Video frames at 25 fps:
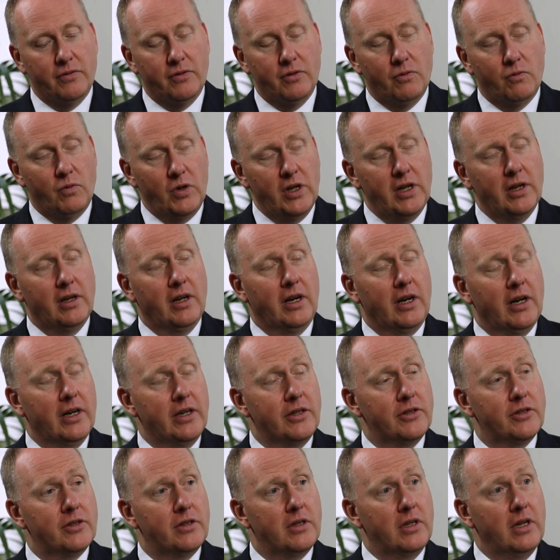
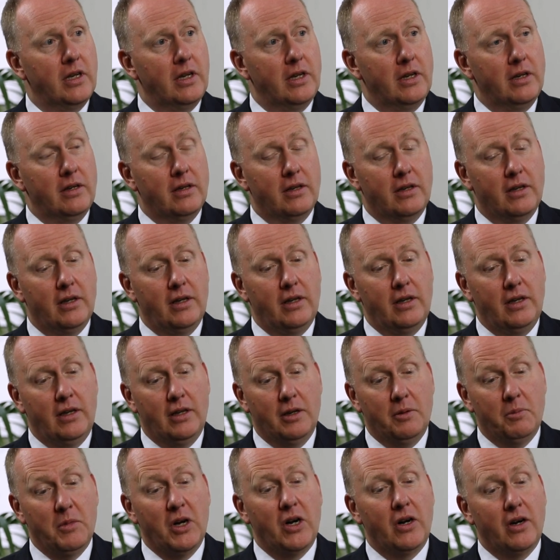realized in
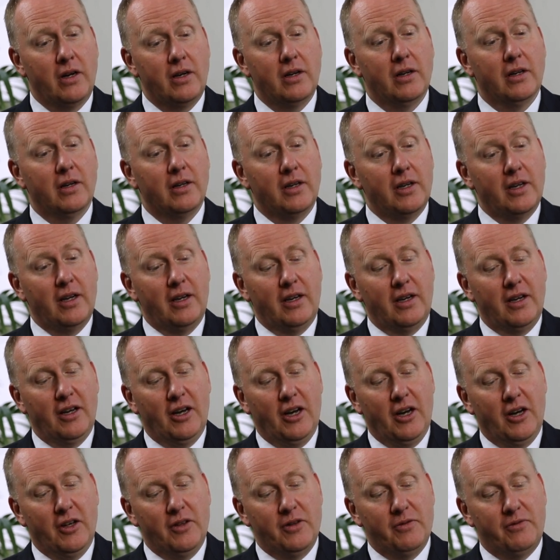America,
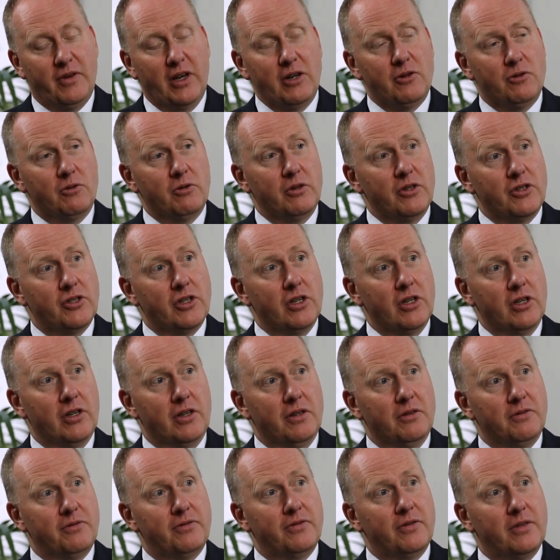the Federal
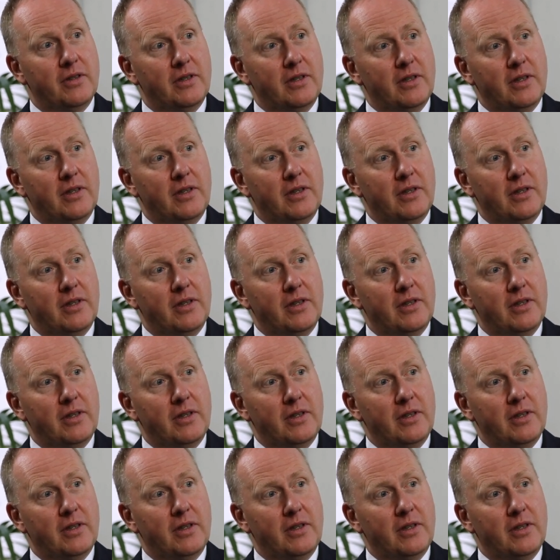Reserve